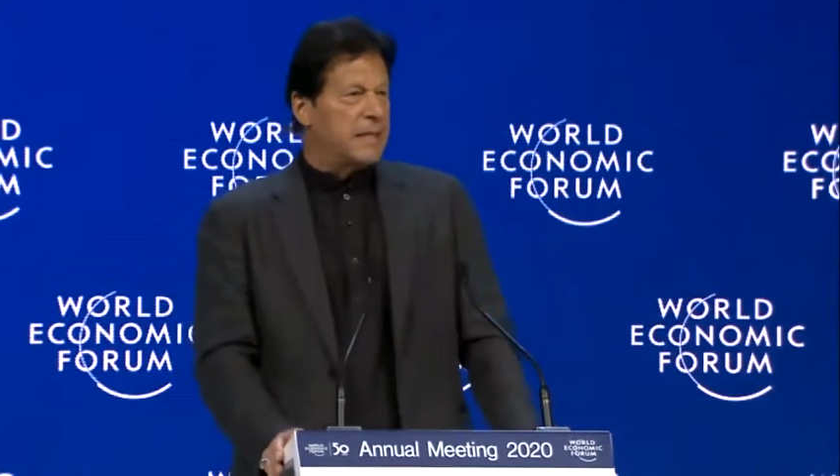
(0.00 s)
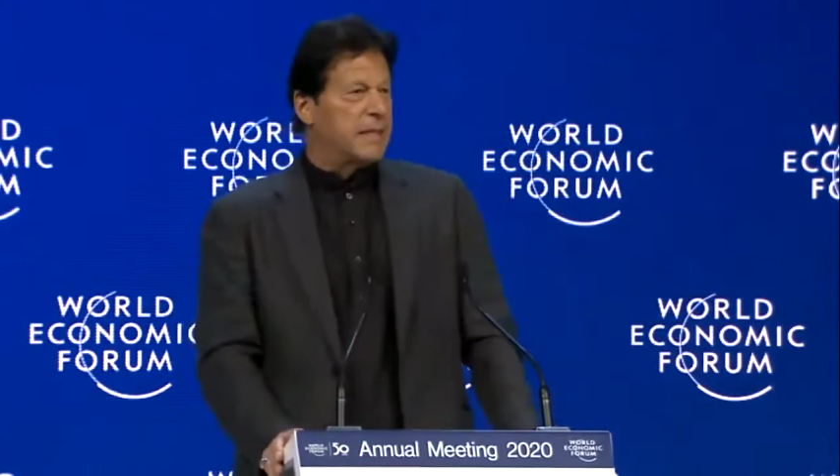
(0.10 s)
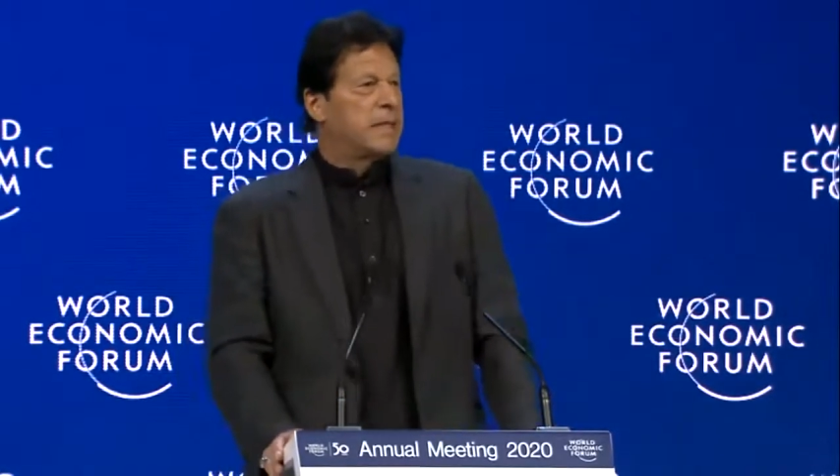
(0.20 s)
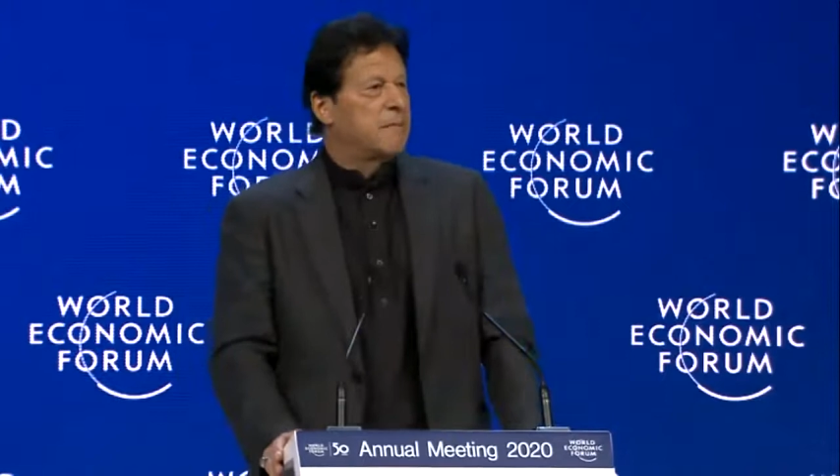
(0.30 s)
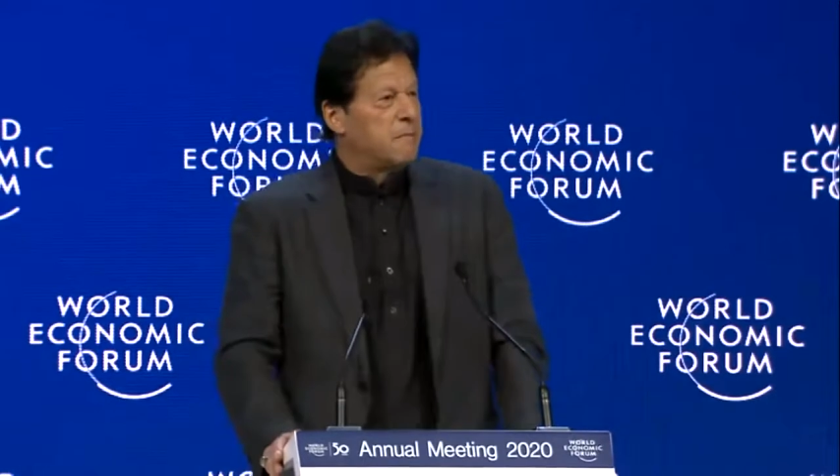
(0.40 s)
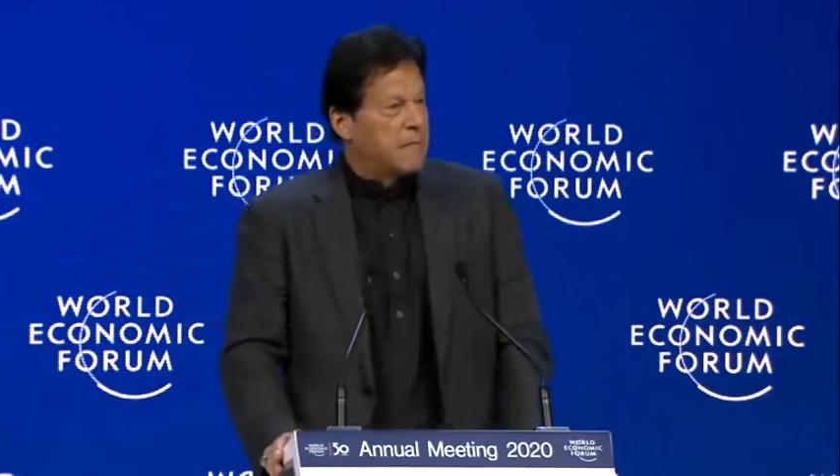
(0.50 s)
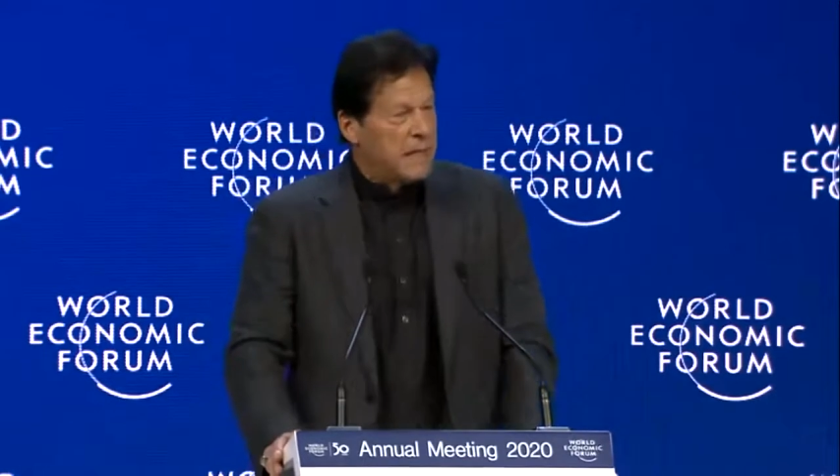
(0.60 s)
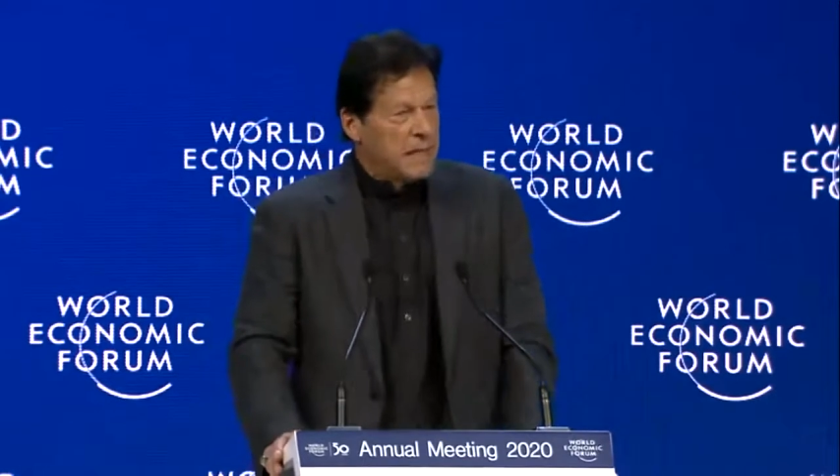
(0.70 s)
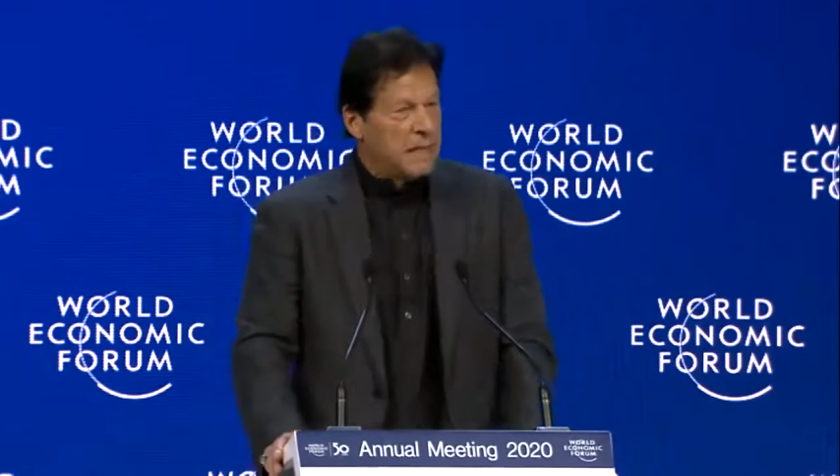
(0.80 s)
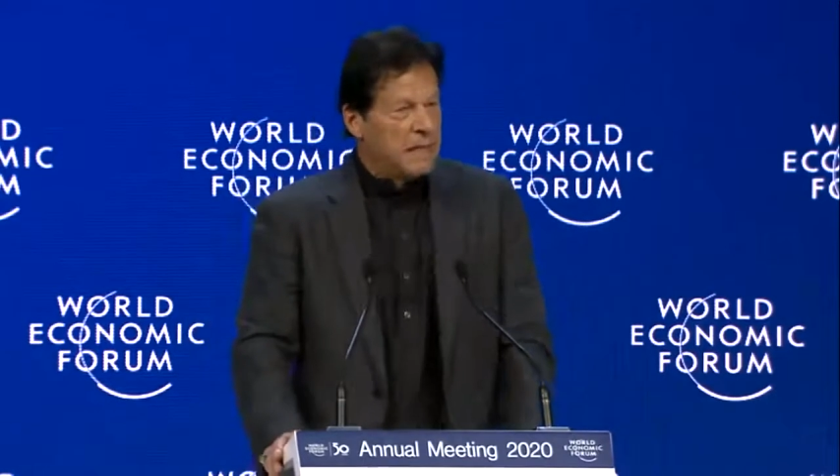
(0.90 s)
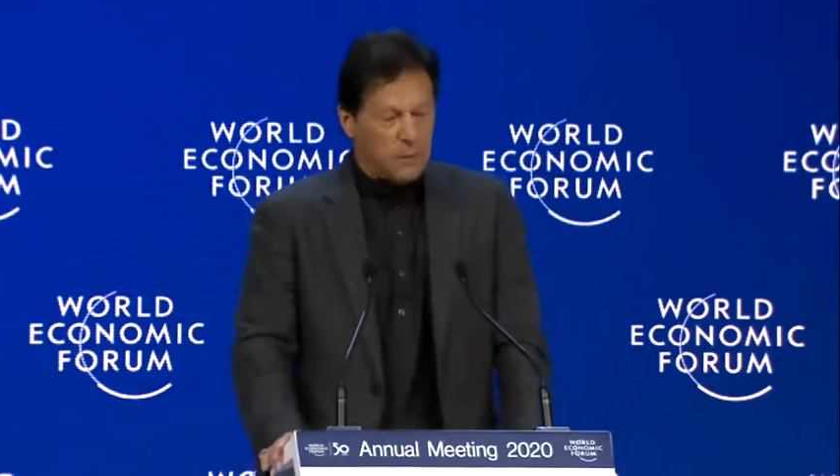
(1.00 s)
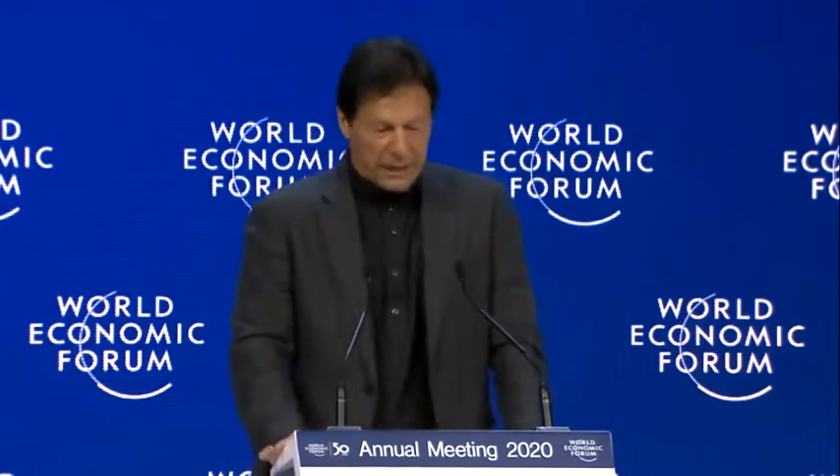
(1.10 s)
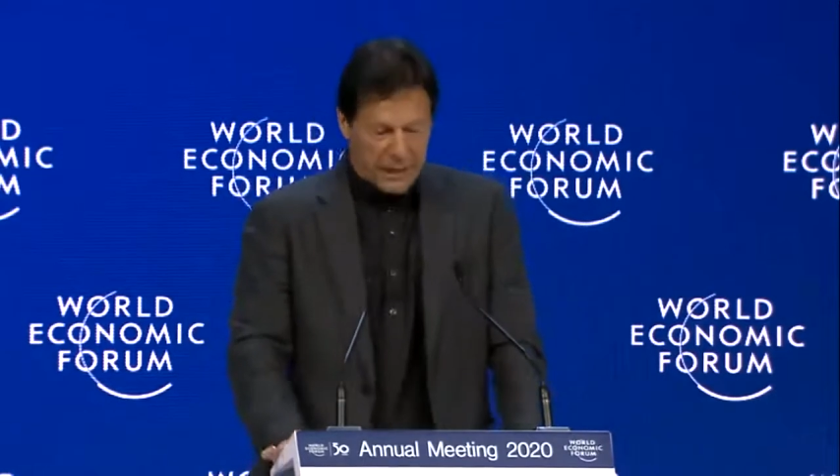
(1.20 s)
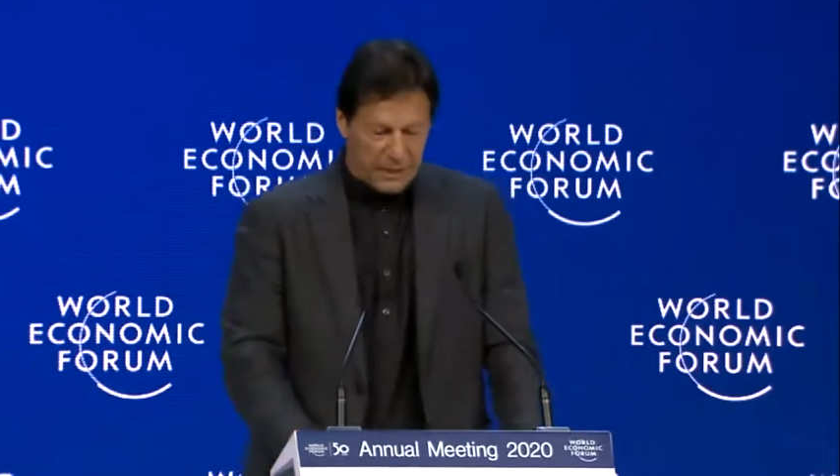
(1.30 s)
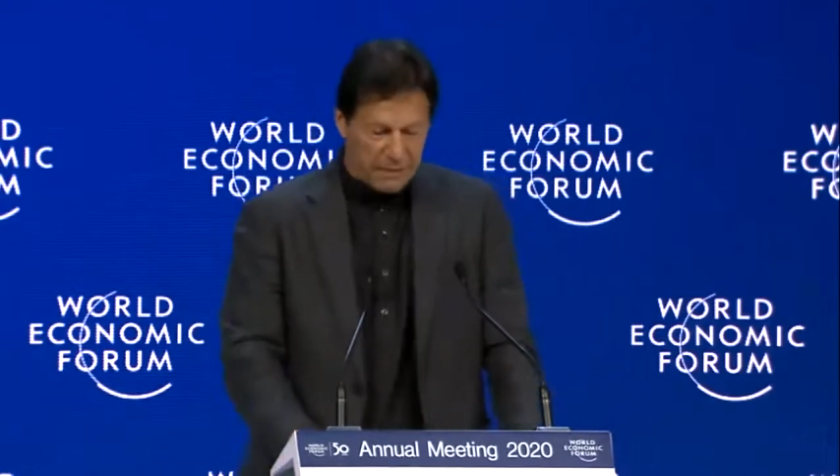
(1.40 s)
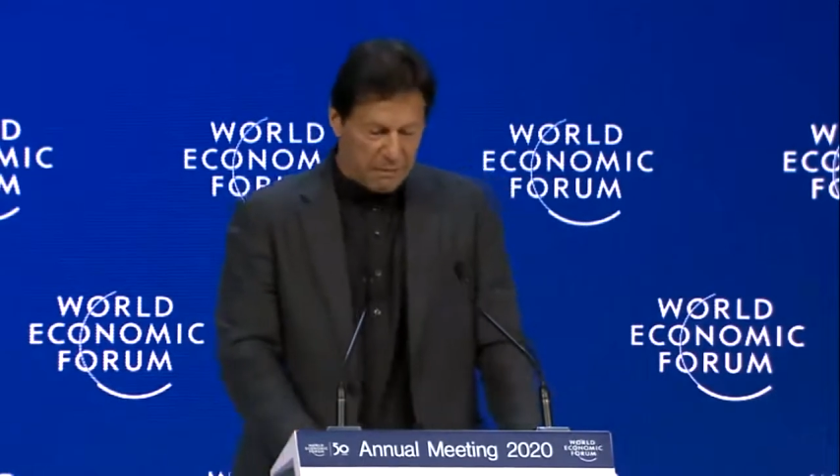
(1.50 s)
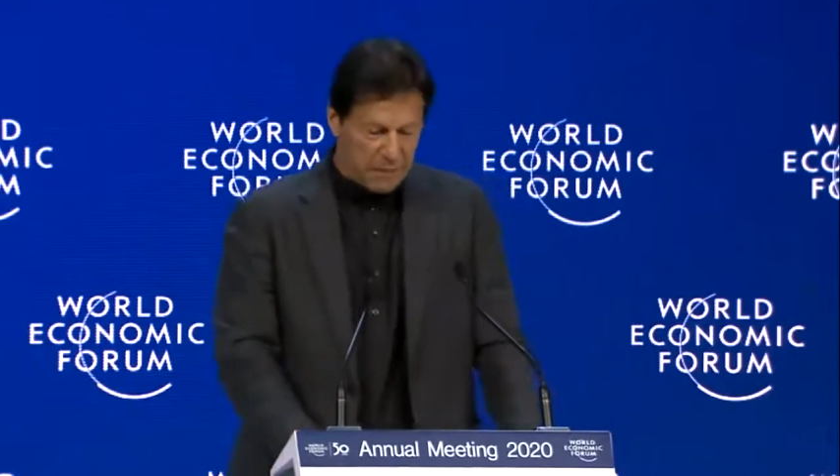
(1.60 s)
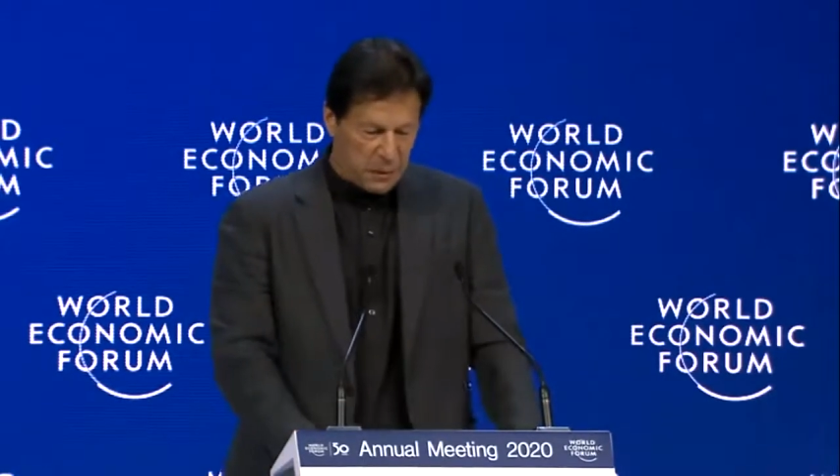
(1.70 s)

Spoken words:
destroyed our forest cover,